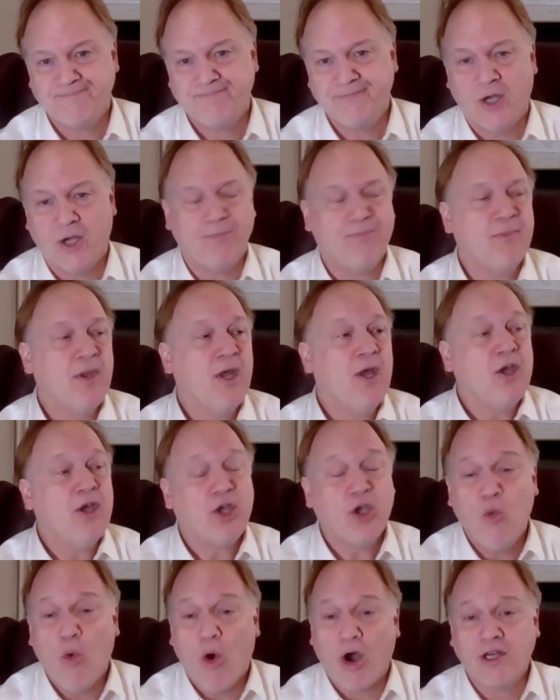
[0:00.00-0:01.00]
No,
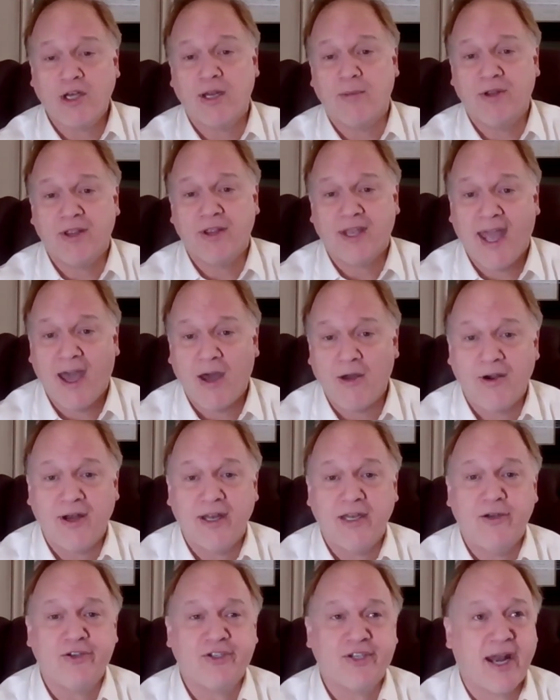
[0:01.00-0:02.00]
you walked up to the counter
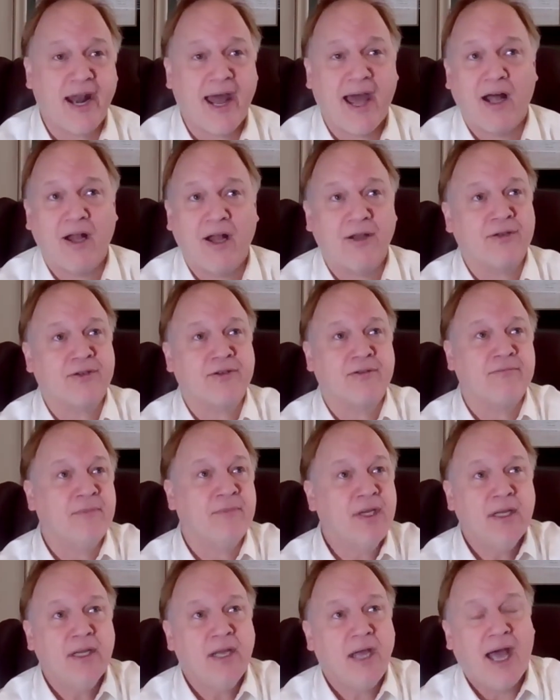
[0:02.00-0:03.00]
and you said, I'll
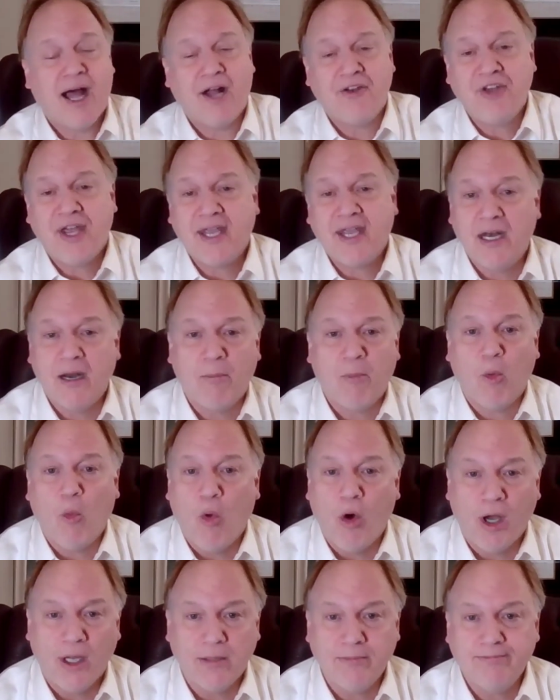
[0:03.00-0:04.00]
take a number
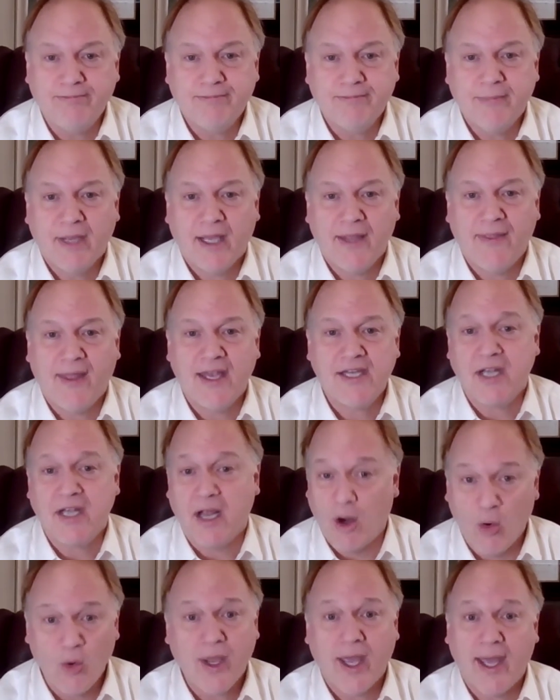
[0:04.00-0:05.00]
one. And they
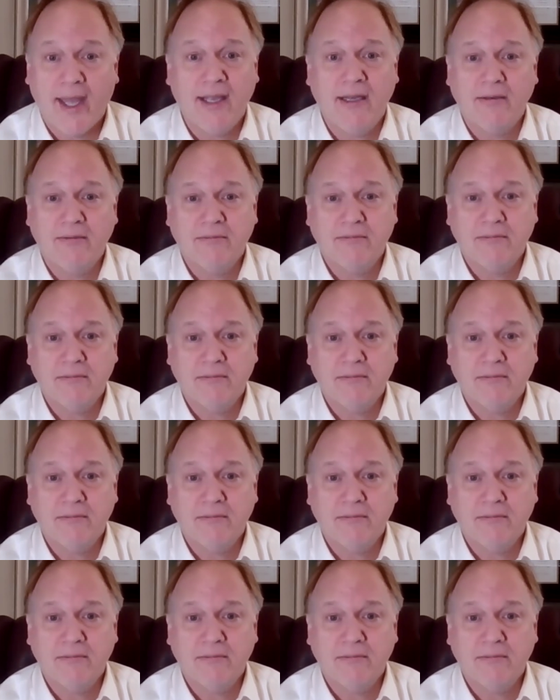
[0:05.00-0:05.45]
said, okay.